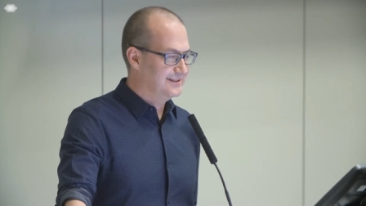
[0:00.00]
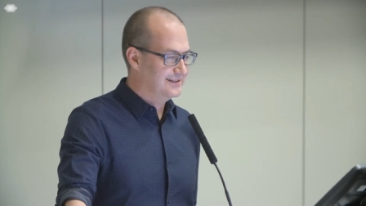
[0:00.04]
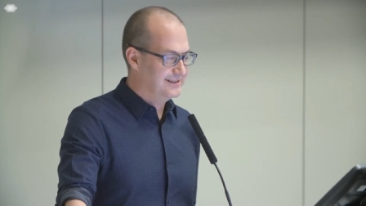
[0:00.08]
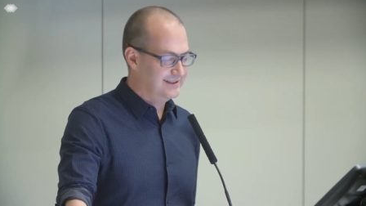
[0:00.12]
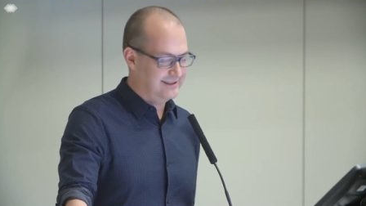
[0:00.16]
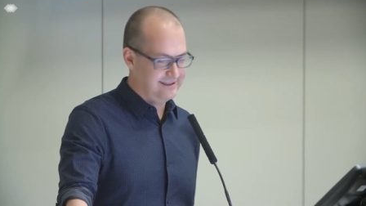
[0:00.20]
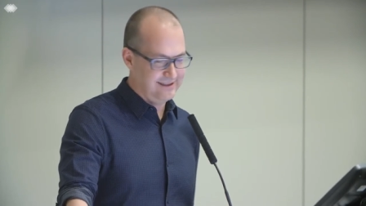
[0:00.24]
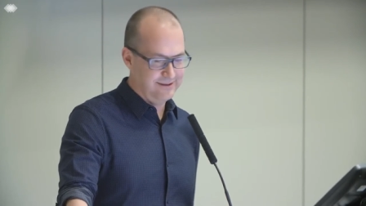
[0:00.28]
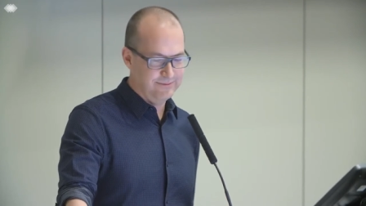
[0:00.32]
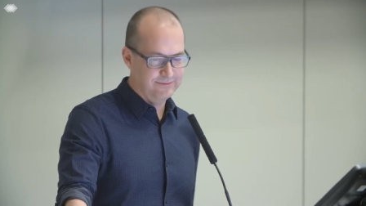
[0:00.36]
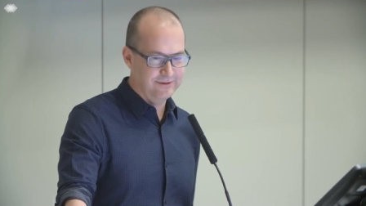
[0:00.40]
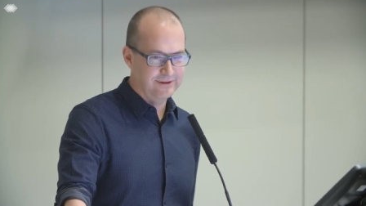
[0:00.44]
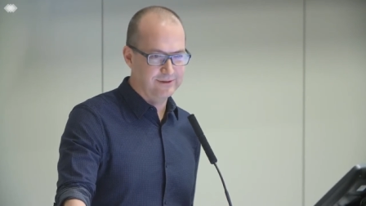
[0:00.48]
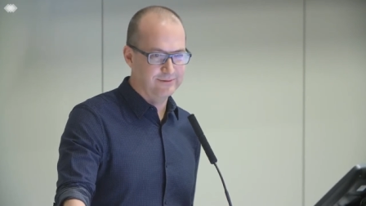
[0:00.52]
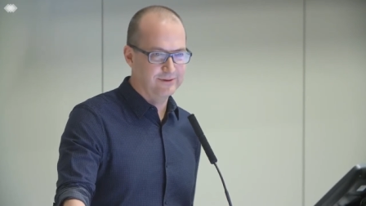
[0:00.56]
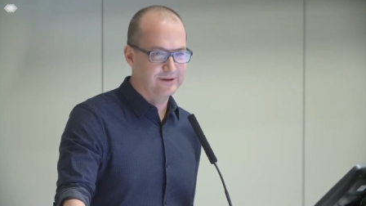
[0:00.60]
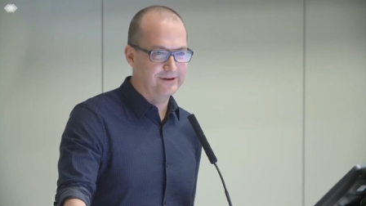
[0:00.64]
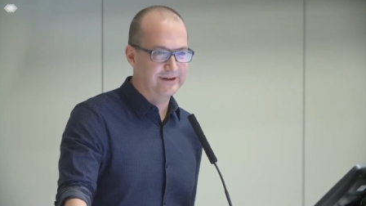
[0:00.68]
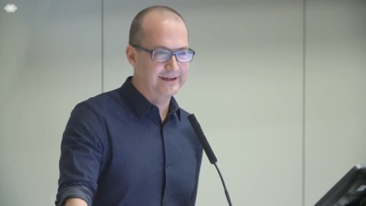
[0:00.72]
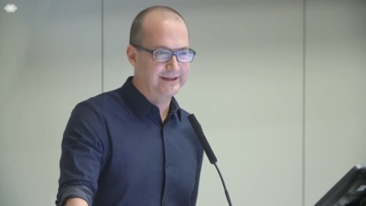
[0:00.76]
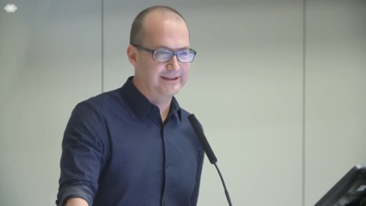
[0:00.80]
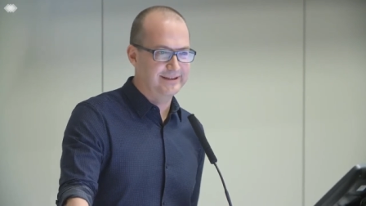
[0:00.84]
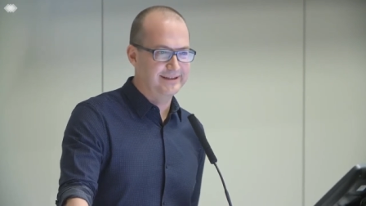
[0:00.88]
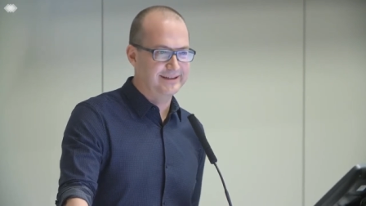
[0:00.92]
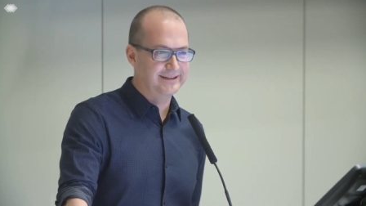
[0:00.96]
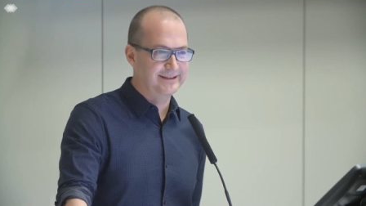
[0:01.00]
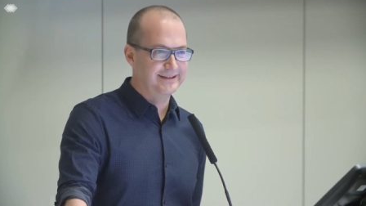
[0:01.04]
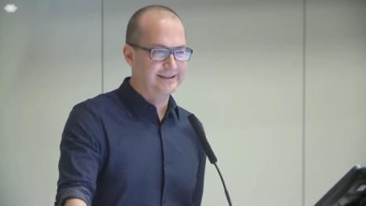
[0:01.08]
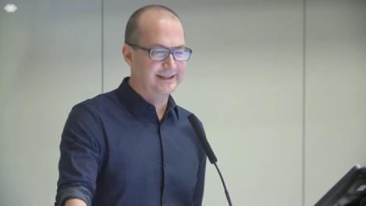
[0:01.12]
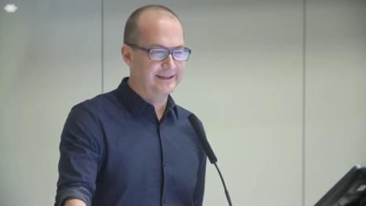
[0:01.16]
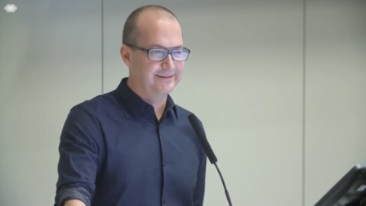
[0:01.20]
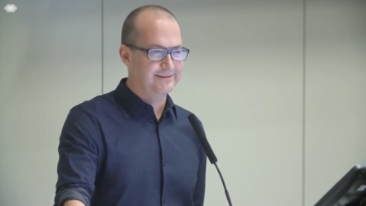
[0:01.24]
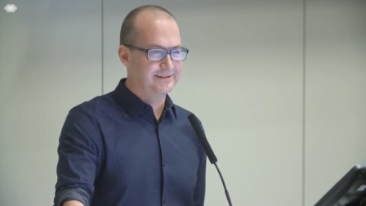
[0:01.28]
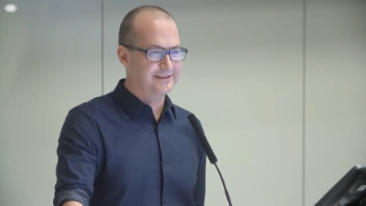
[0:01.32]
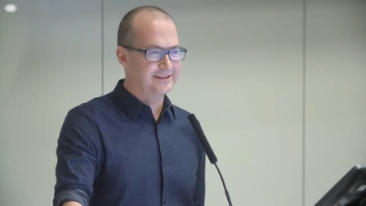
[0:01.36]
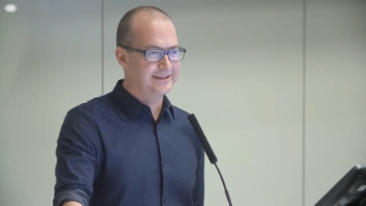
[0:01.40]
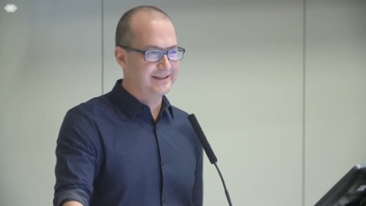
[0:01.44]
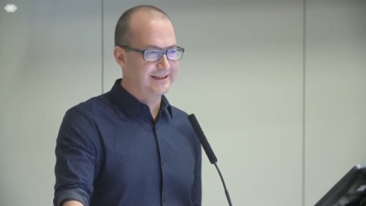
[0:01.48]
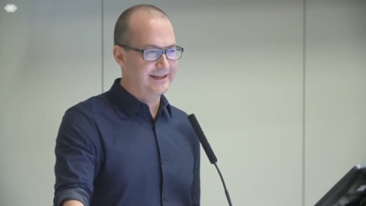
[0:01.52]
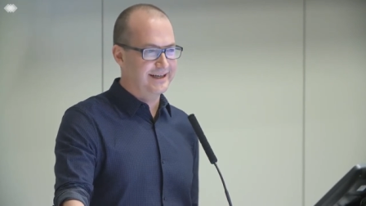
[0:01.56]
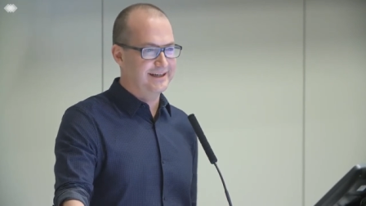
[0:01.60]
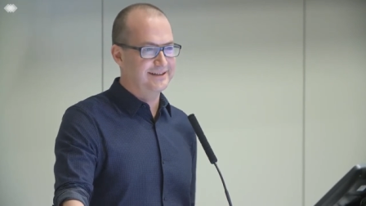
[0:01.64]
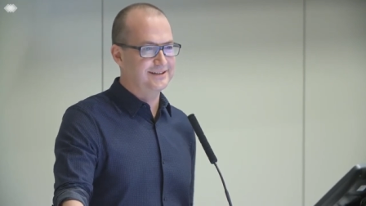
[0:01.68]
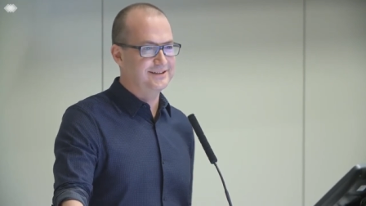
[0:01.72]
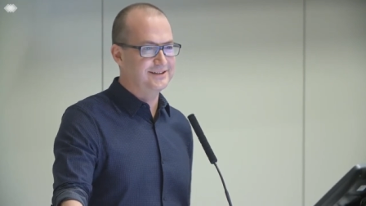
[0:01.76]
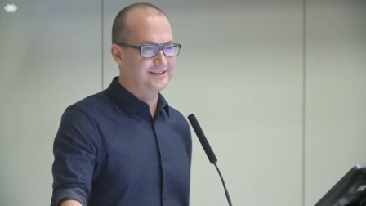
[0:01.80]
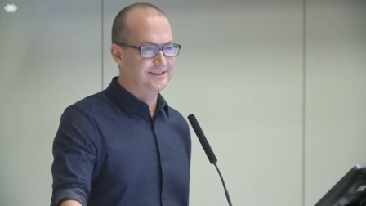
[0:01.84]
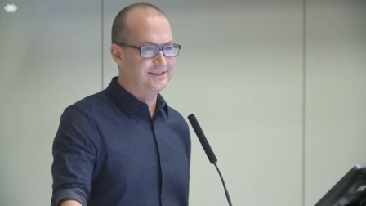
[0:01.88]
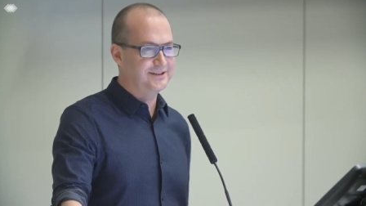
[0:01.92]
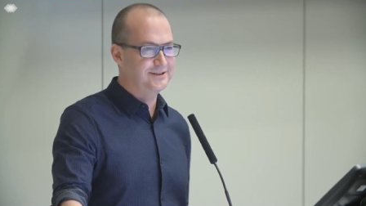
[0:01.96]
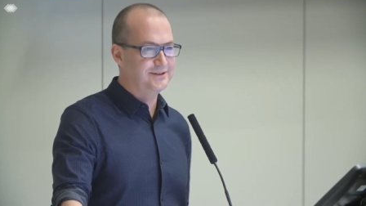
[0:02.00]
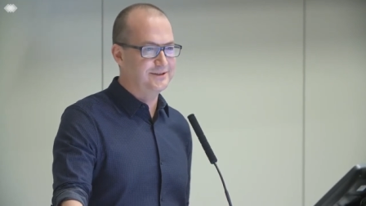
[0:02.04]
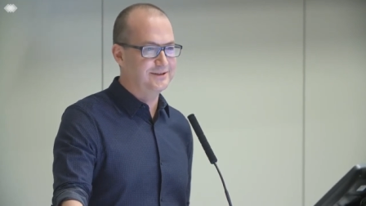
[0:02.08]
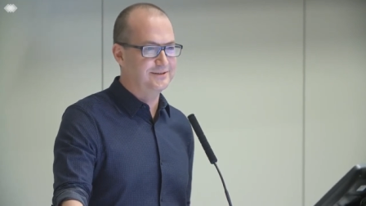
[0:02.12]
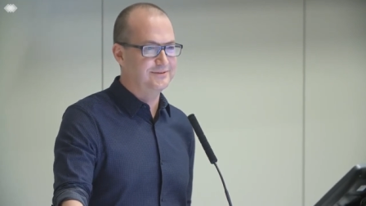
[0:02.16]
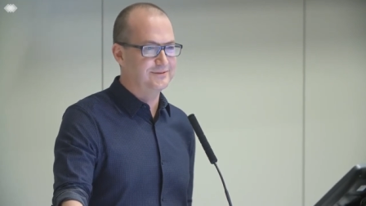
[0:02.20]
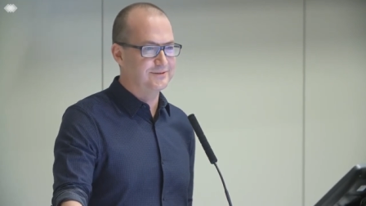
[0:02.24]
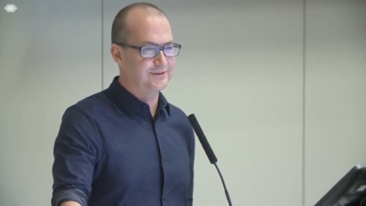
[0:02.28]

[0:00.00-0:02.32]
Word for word: somewhat worried that I was going to get sued